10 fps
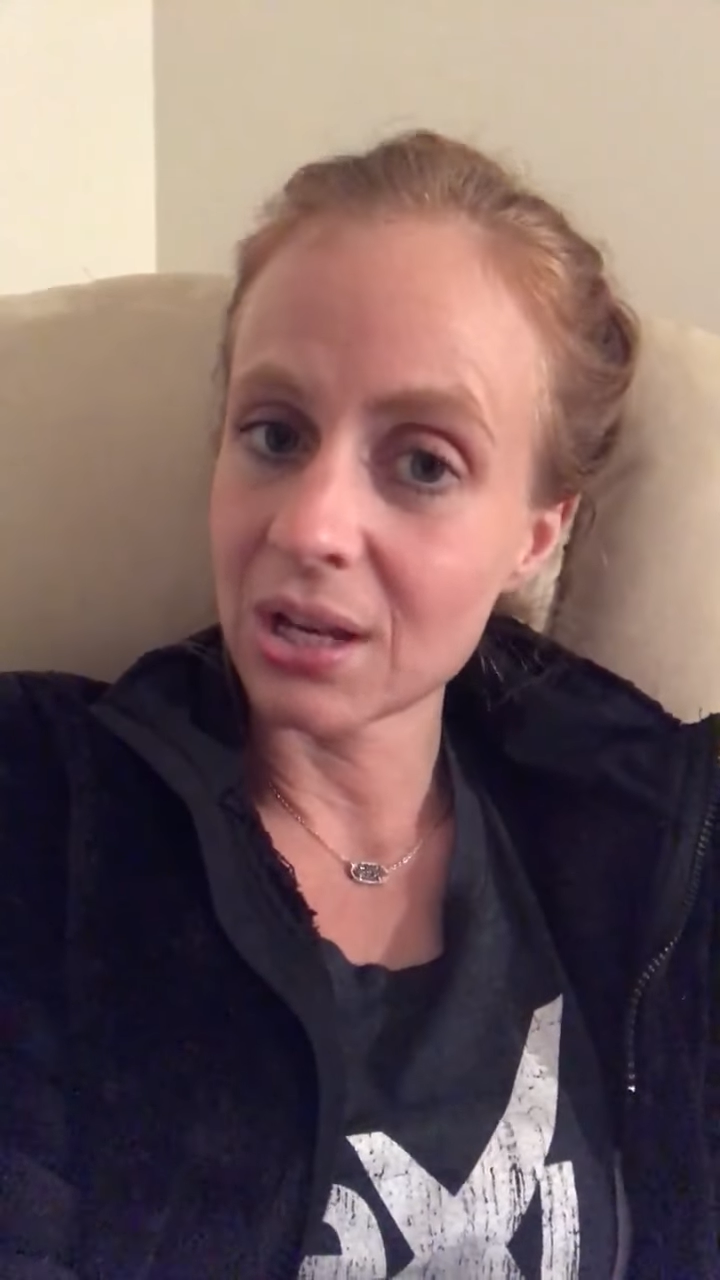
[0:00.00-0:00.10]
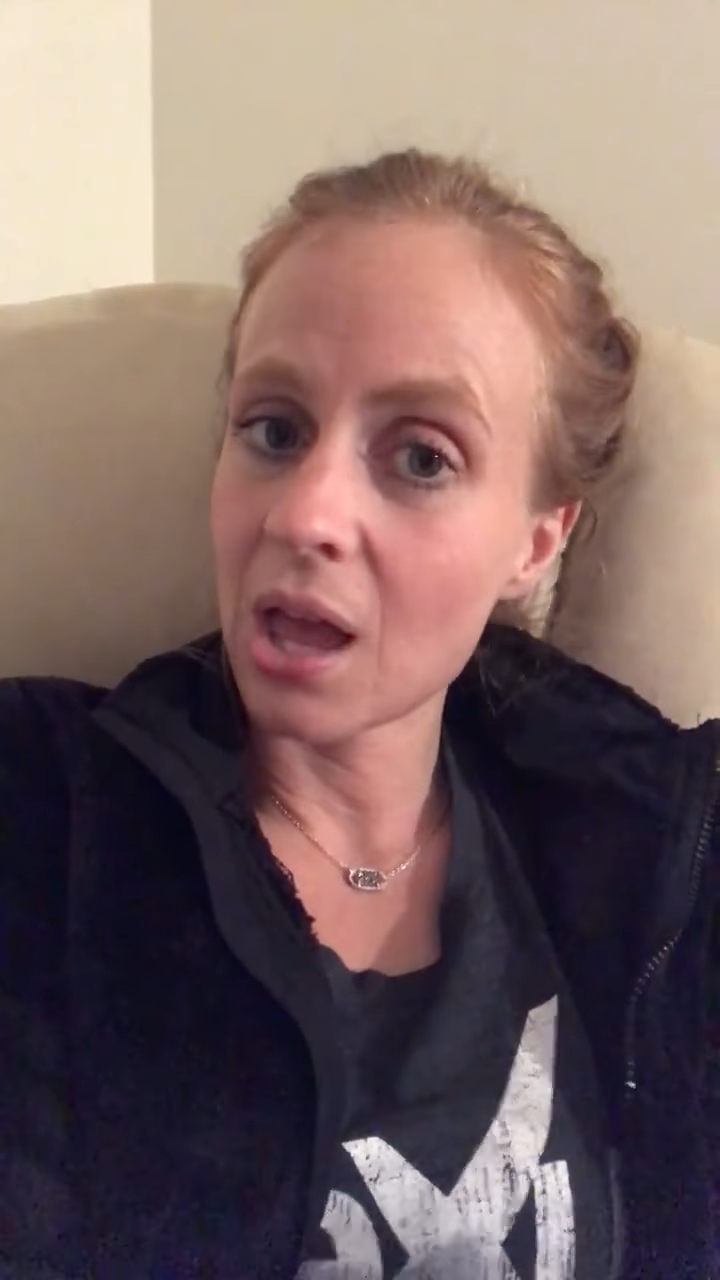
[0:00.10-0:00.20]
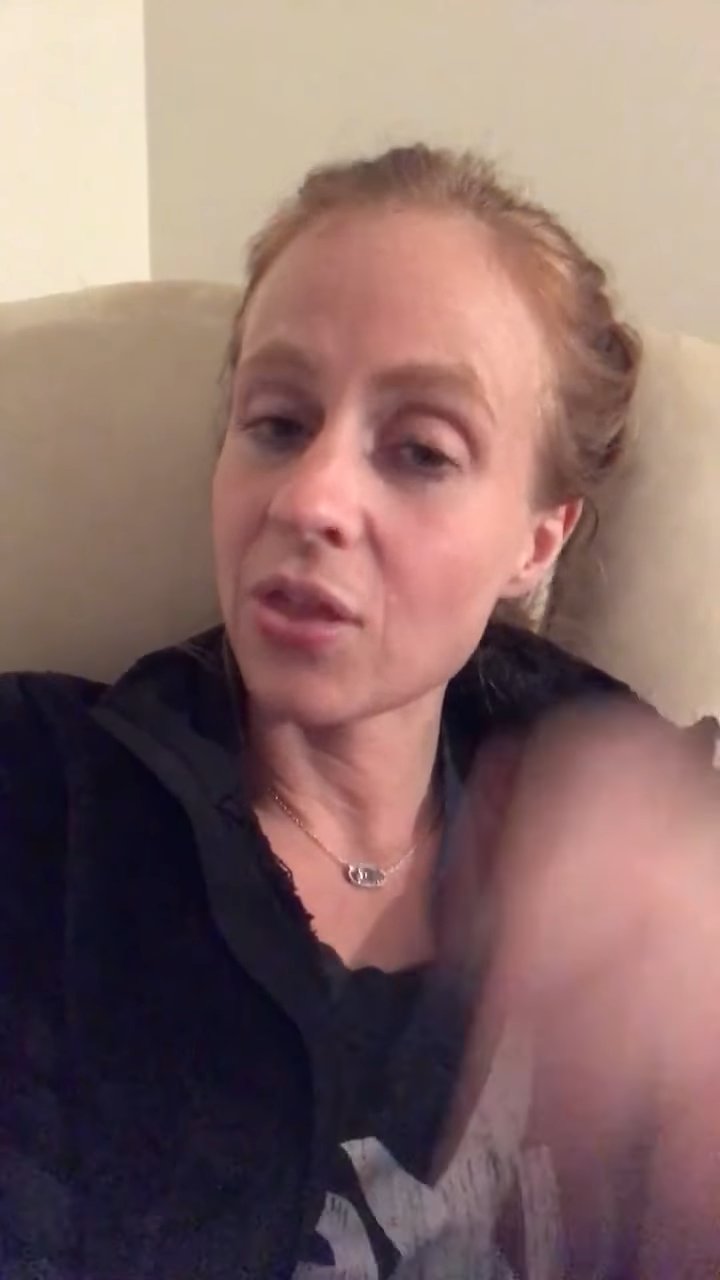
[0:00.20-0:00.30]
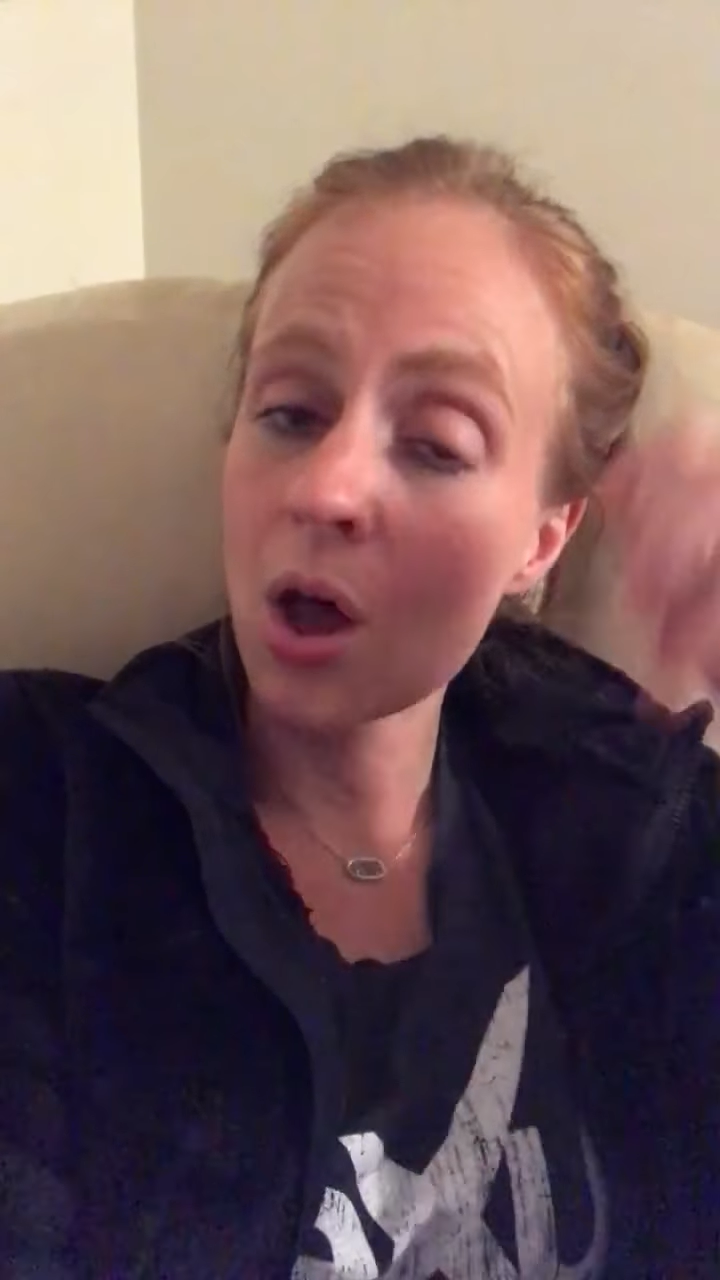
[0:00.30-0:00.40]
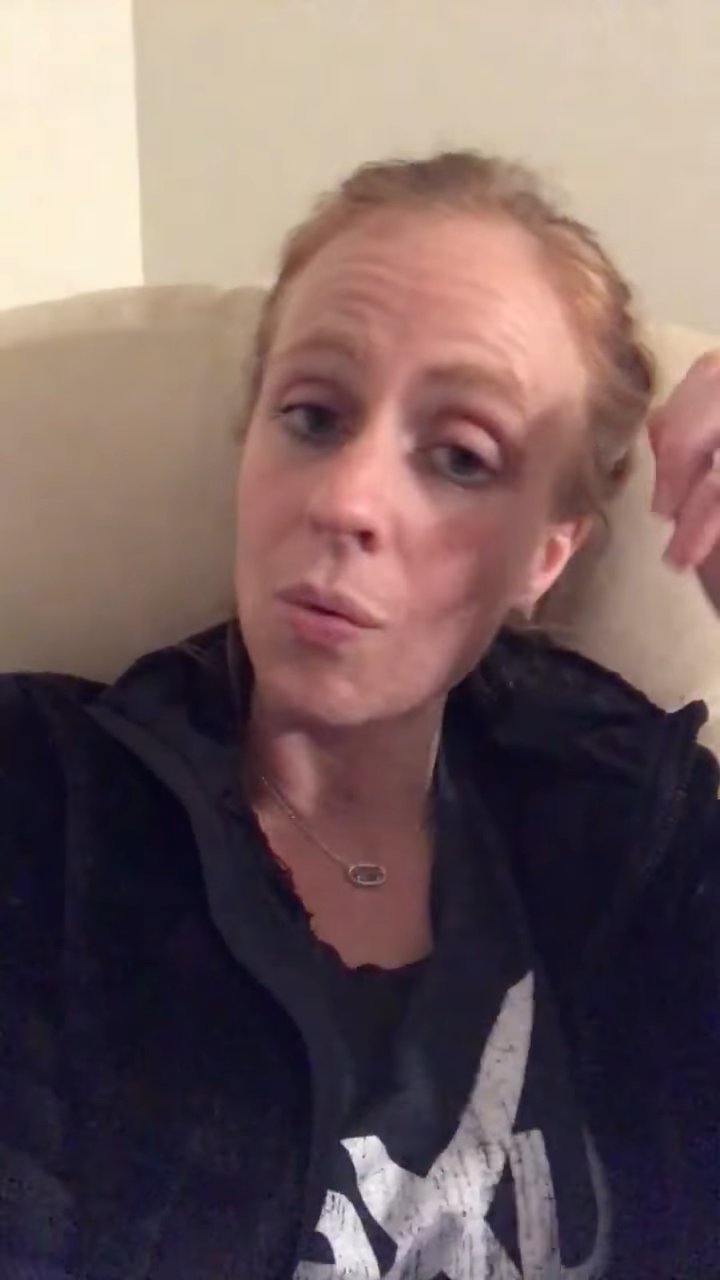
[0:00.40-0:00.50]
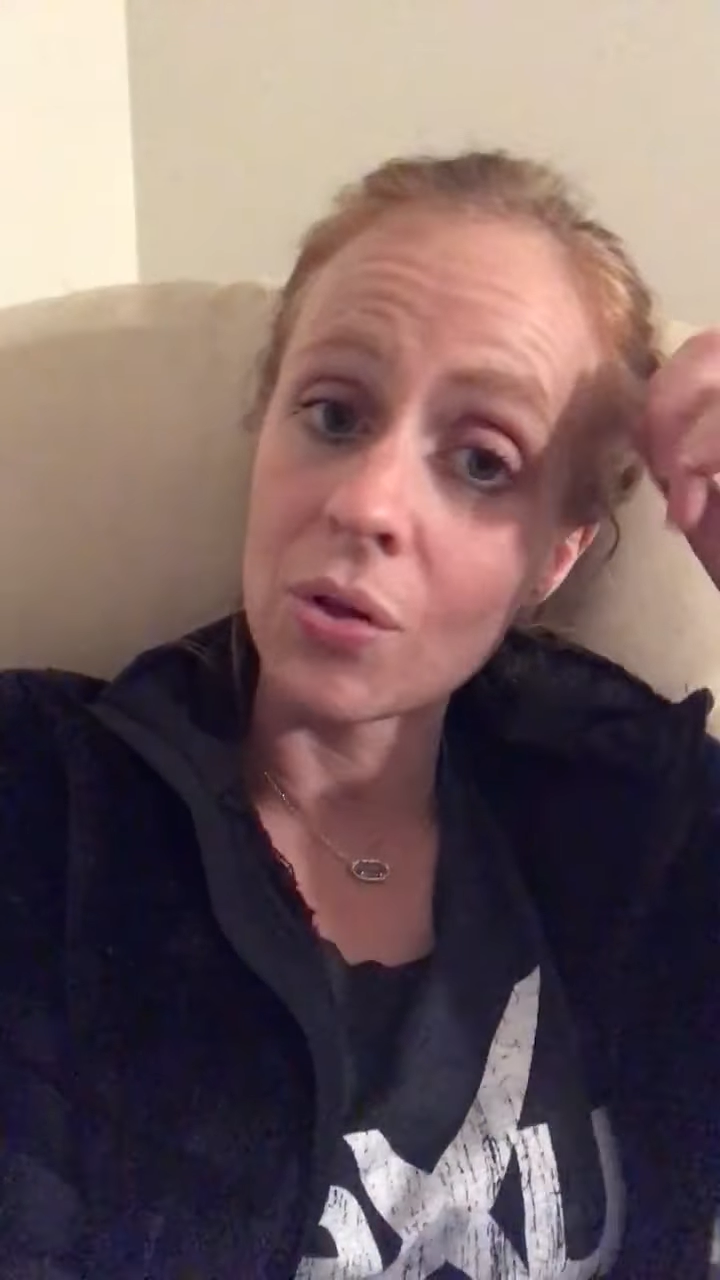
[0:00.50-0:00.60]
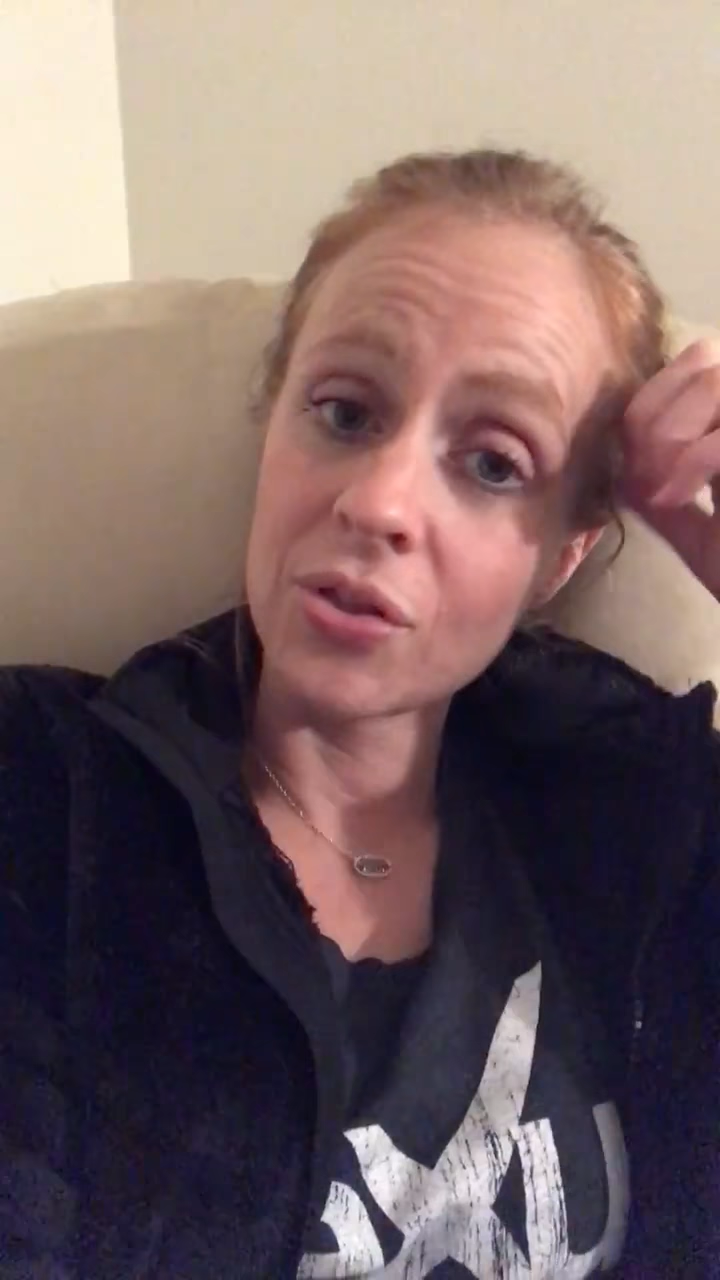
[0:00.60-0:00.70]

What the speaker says: And I thought, well,